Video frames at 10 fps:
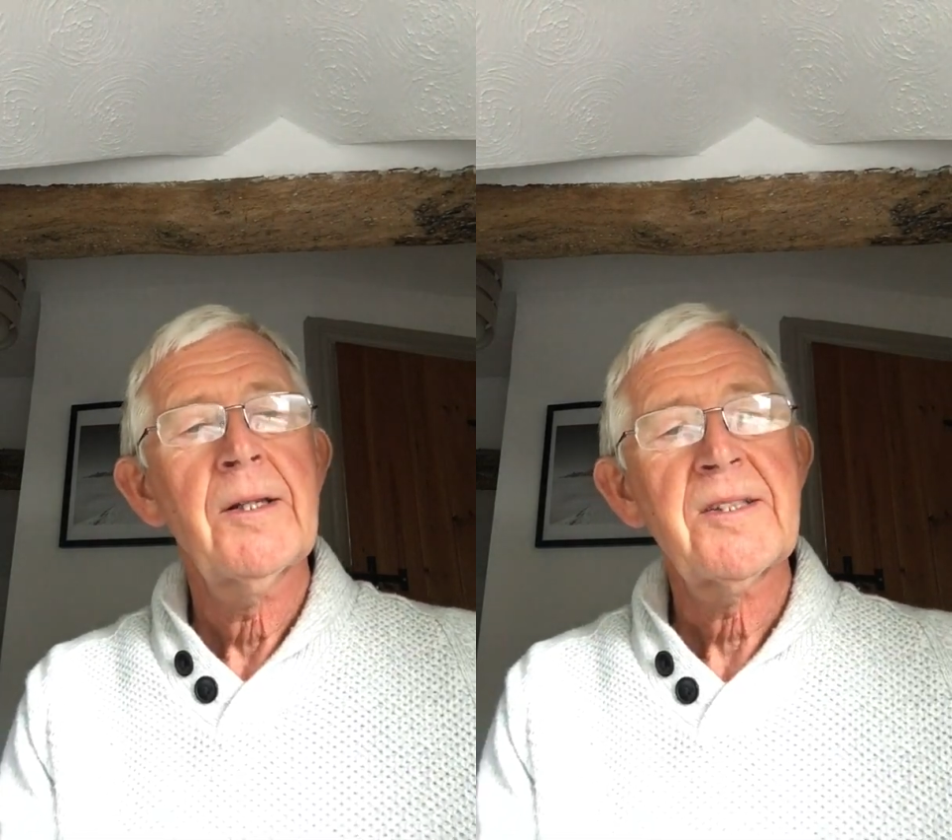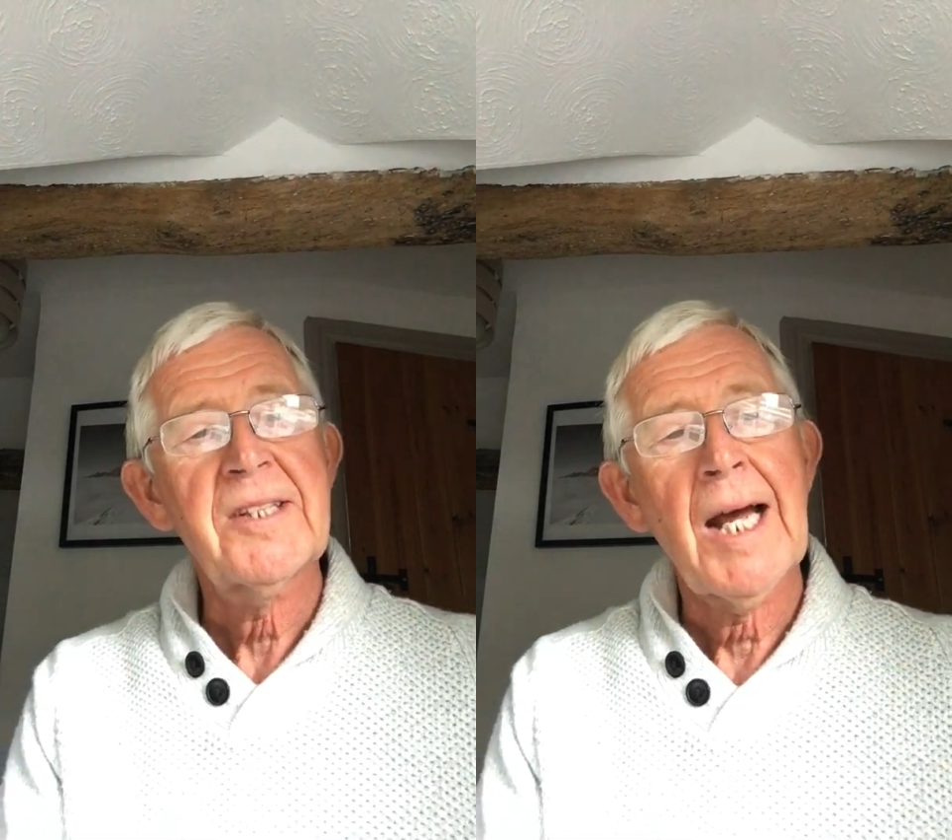
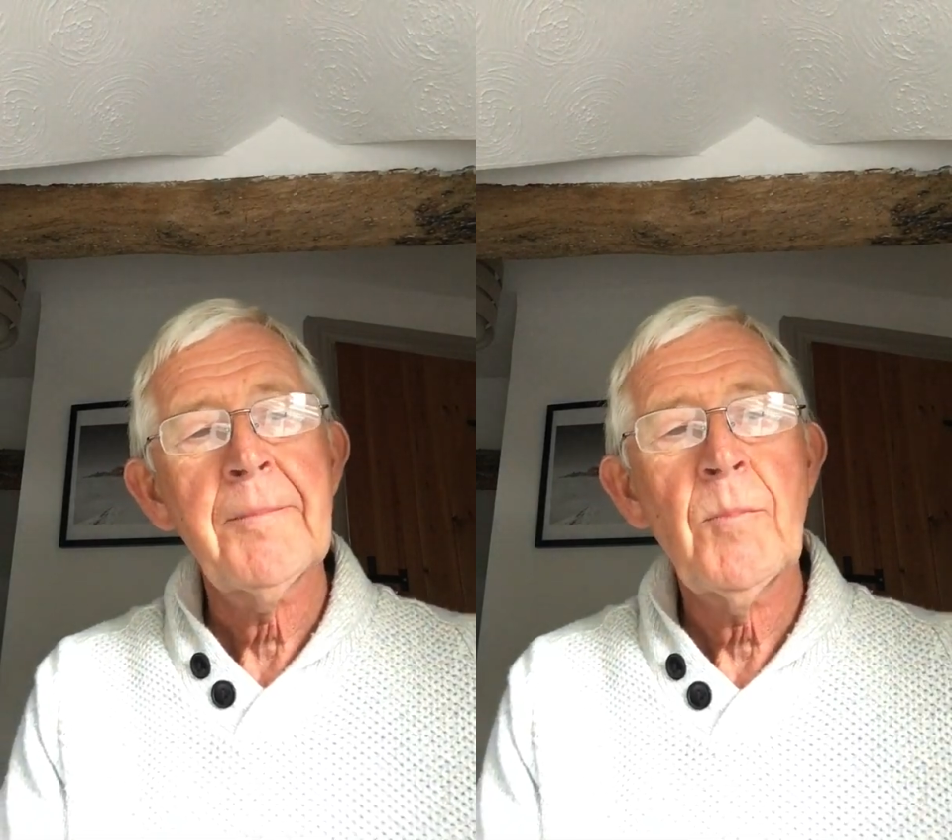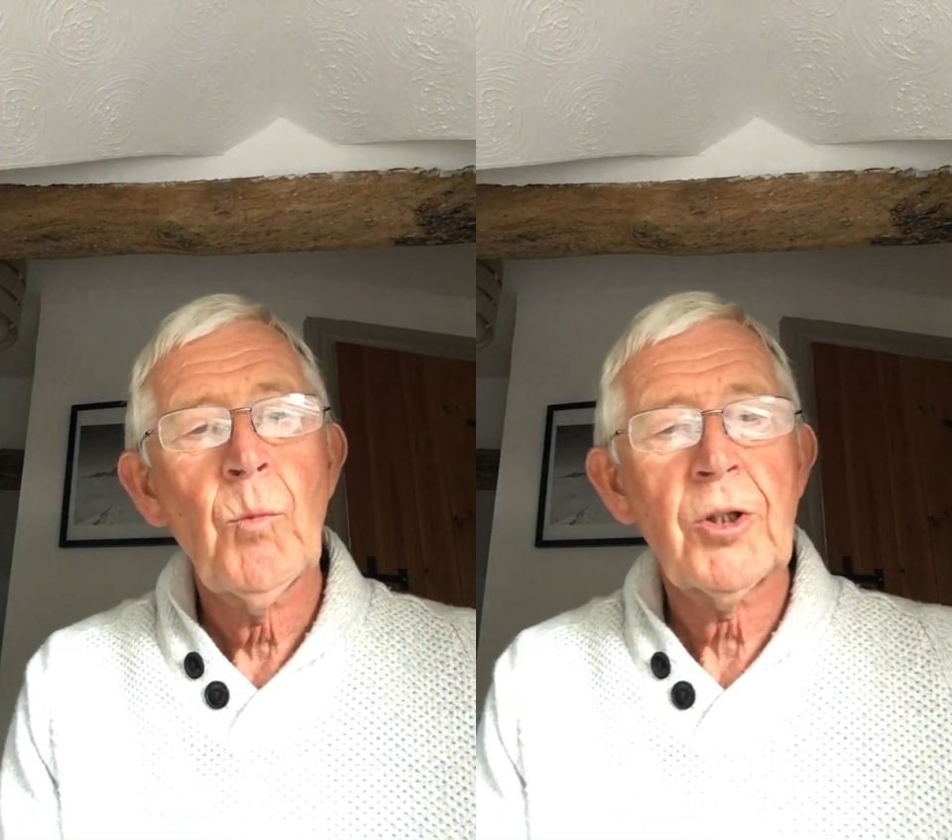
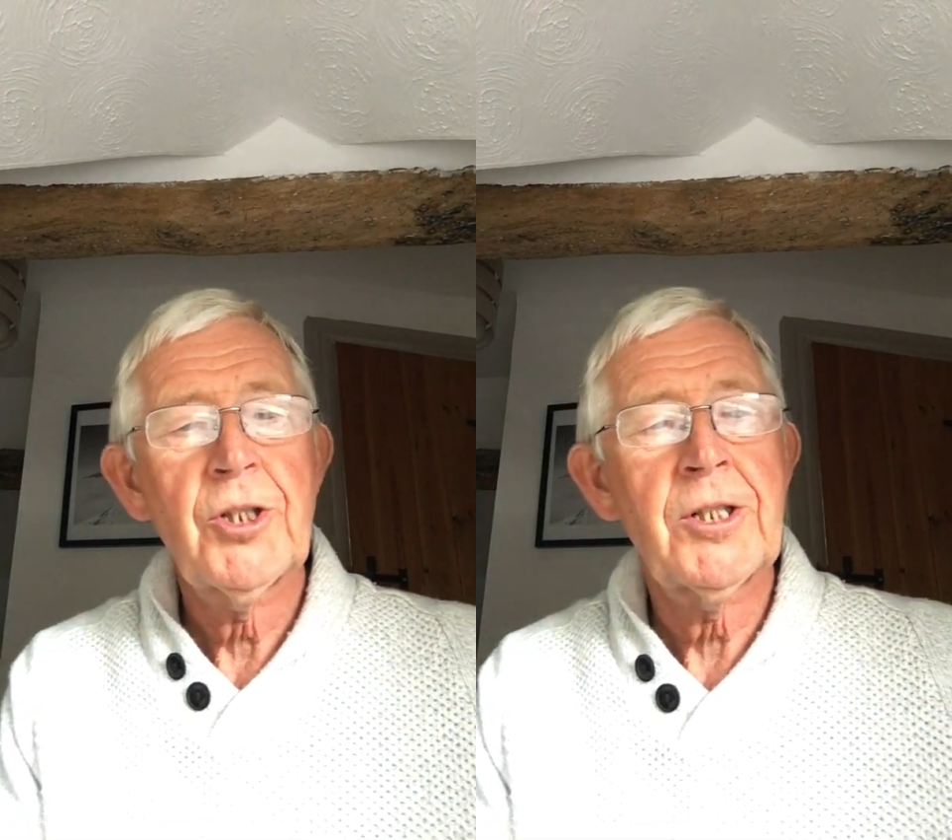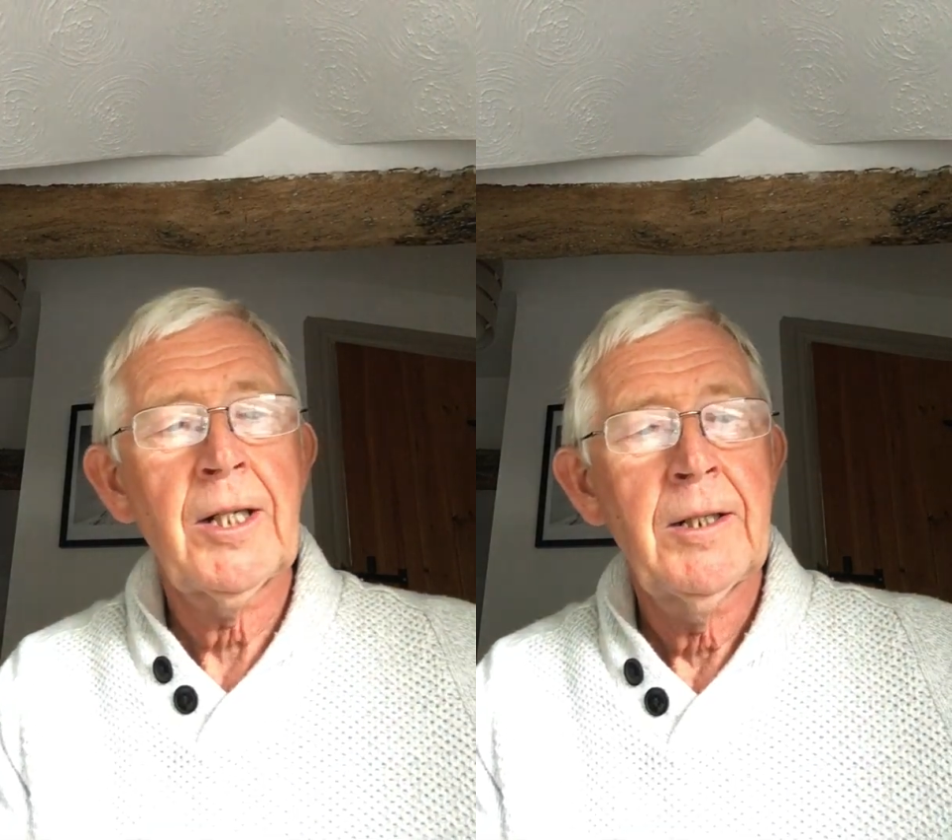Sam
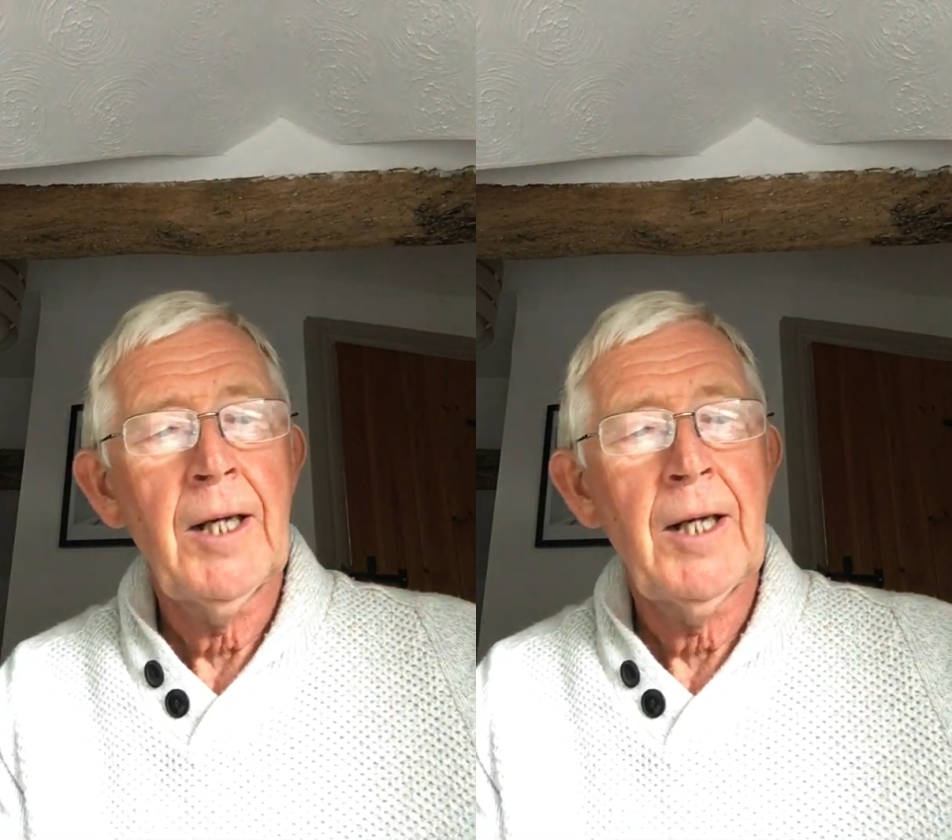watched